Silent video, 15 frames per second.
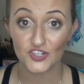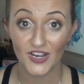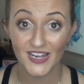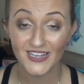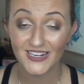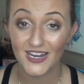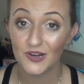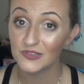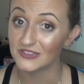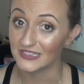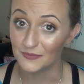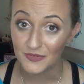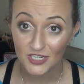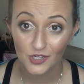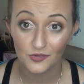Try it out.
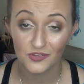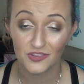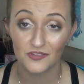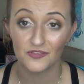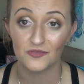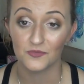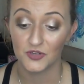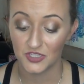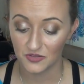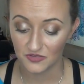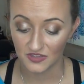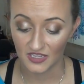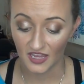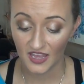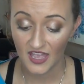Let me know if you what you
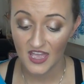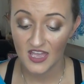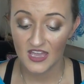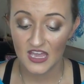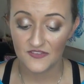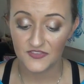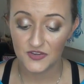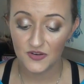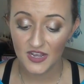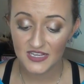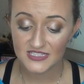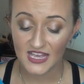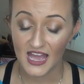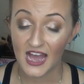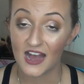think. If you
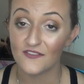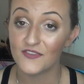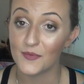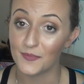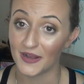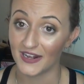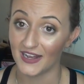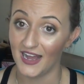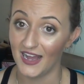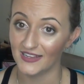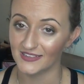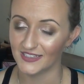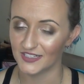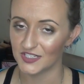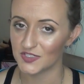guys have Becca
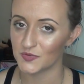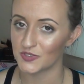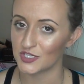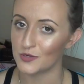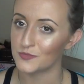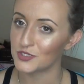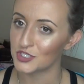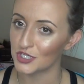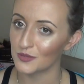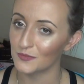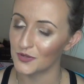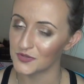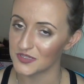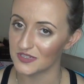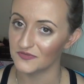highlighters, which I'm sure
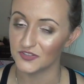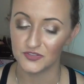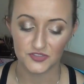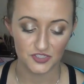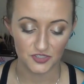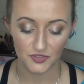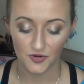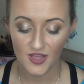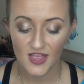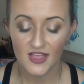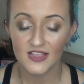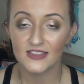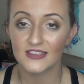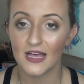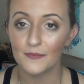most of you do,
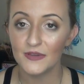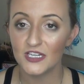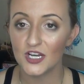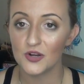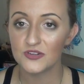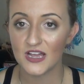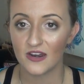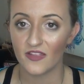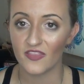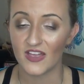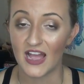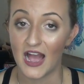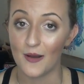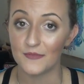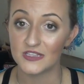let me know down in the
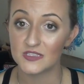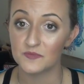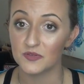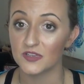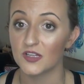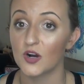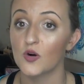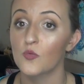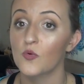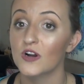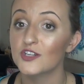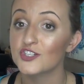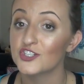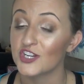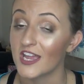comments below
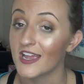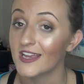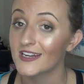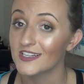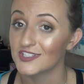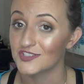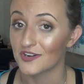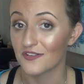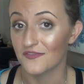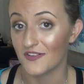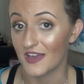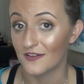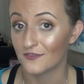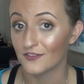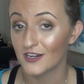what shade is your
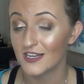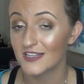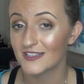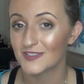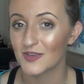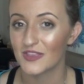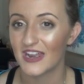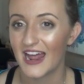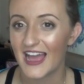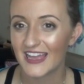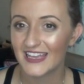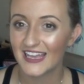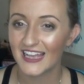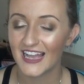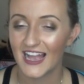favorite so that I
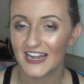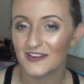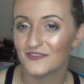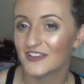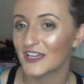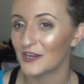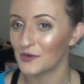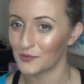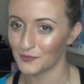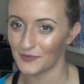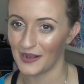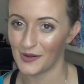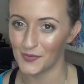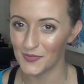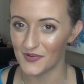can kind of get a
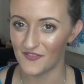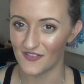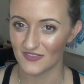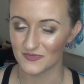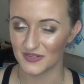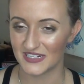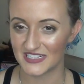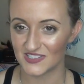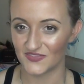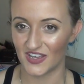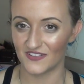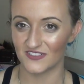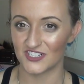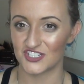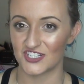realm of everybody's
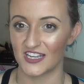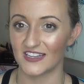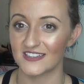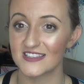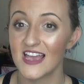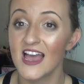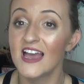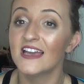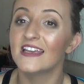favorite shades.